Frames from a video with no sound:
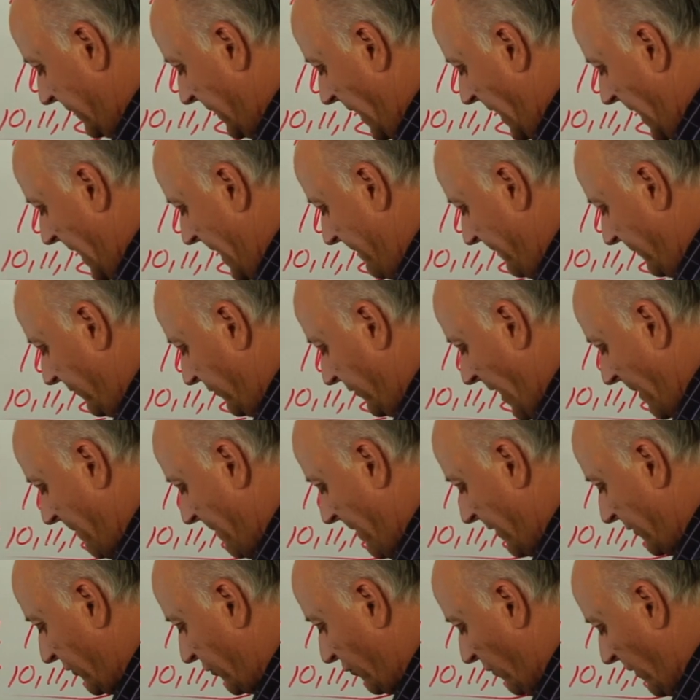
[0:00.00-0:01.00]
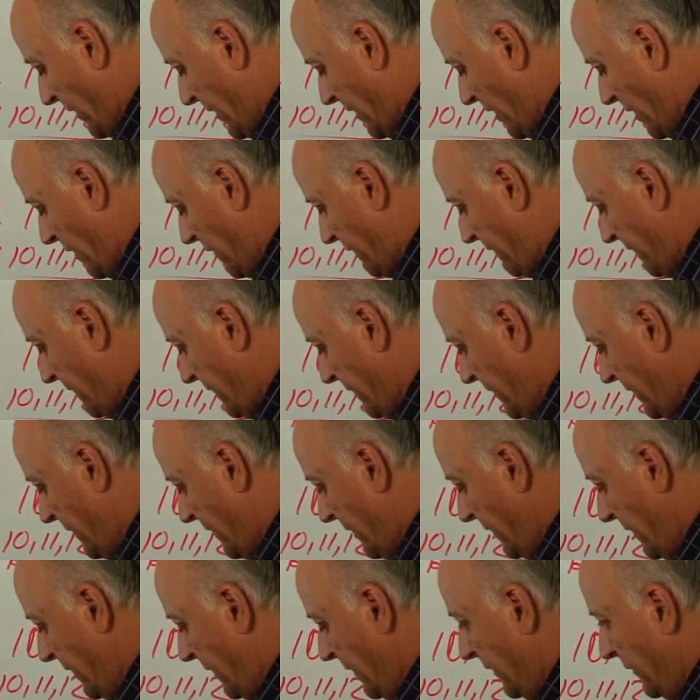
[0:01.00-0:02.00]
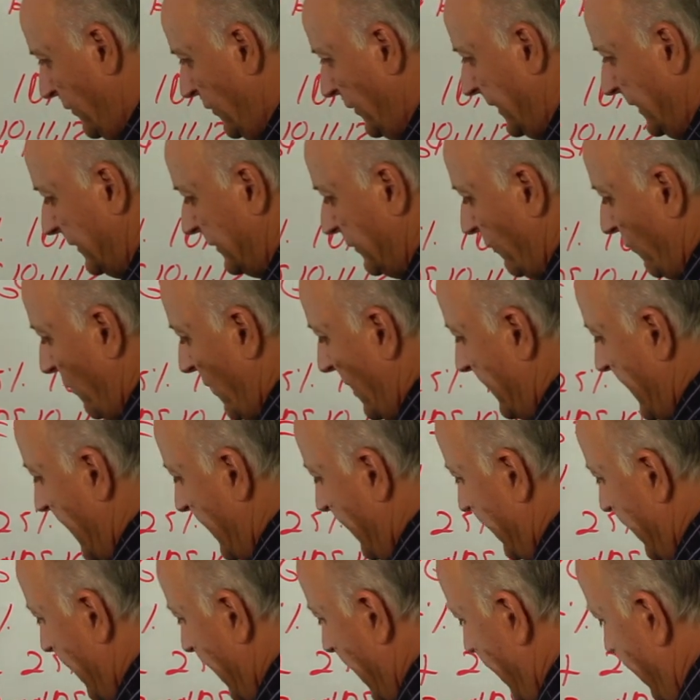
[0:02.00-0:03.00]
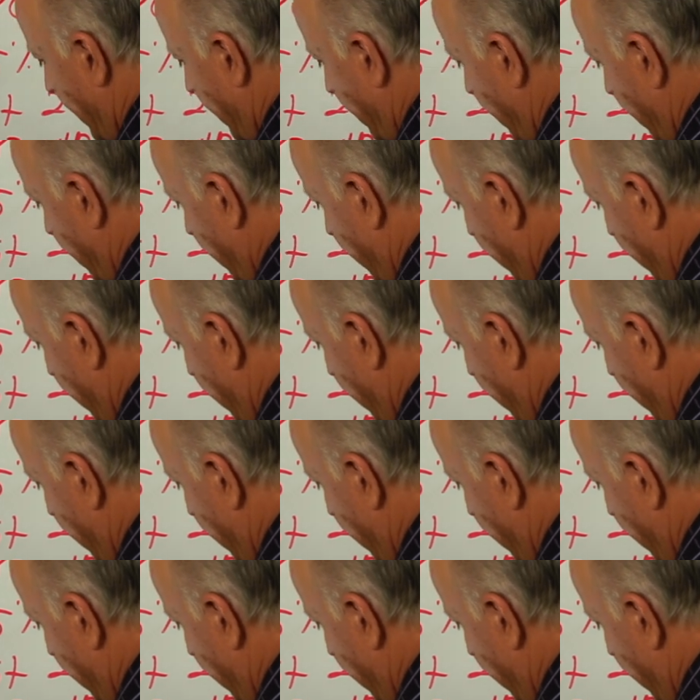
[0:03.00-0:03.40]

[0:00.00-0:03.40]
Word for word: times that by 12, you get the 188